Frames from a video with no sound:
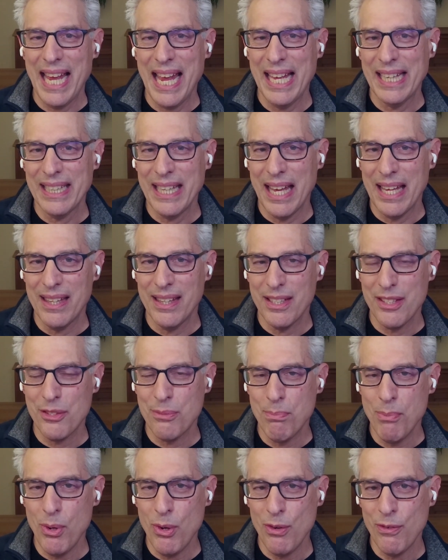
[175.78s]
And this
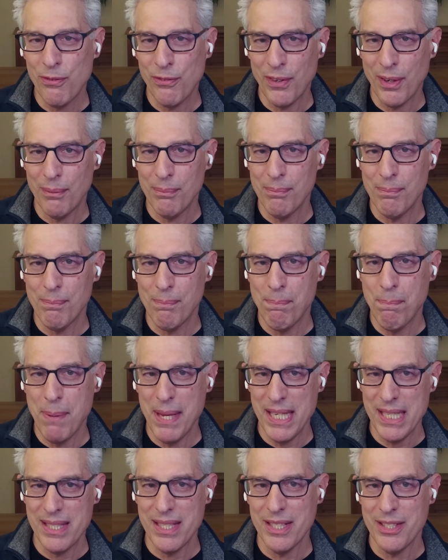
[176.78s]
move from
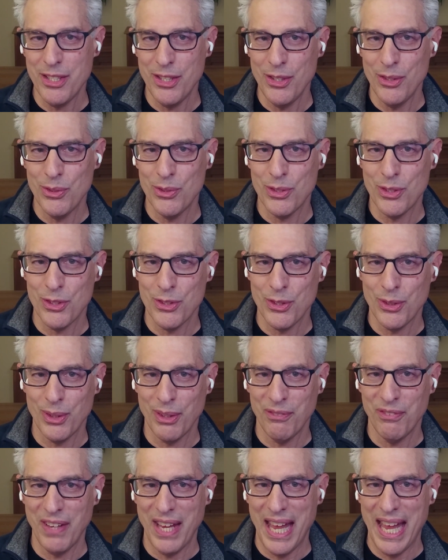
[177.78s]
business use to sort
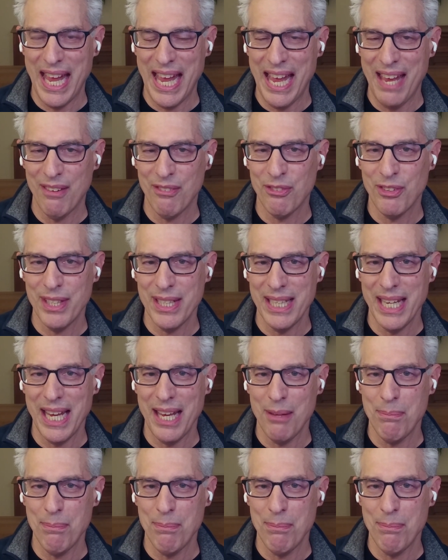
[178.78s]
of everyday